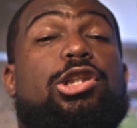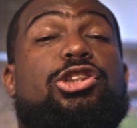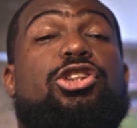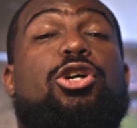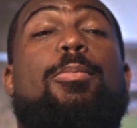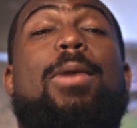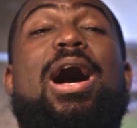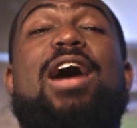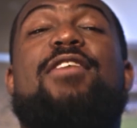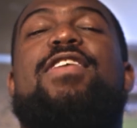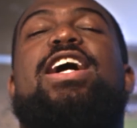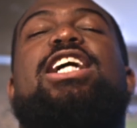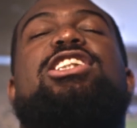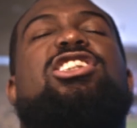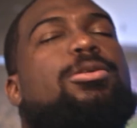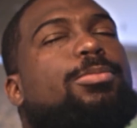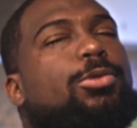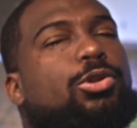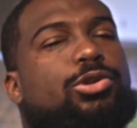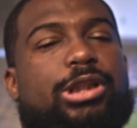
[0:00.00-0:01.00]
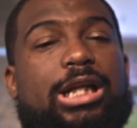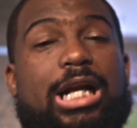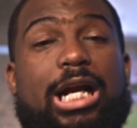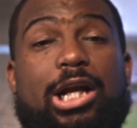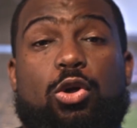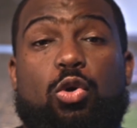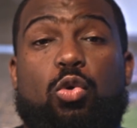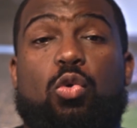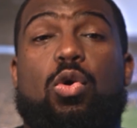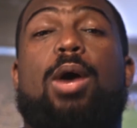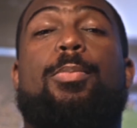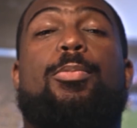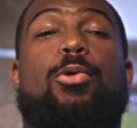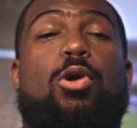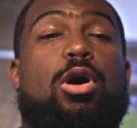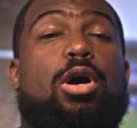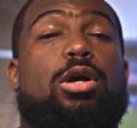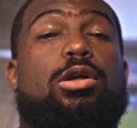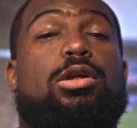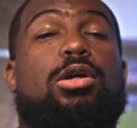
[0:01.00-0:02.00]
So my vegetables that I grew up
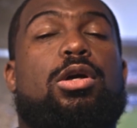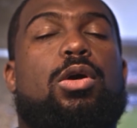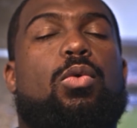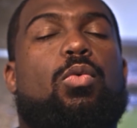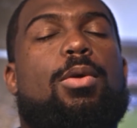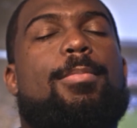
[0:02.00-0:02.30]
on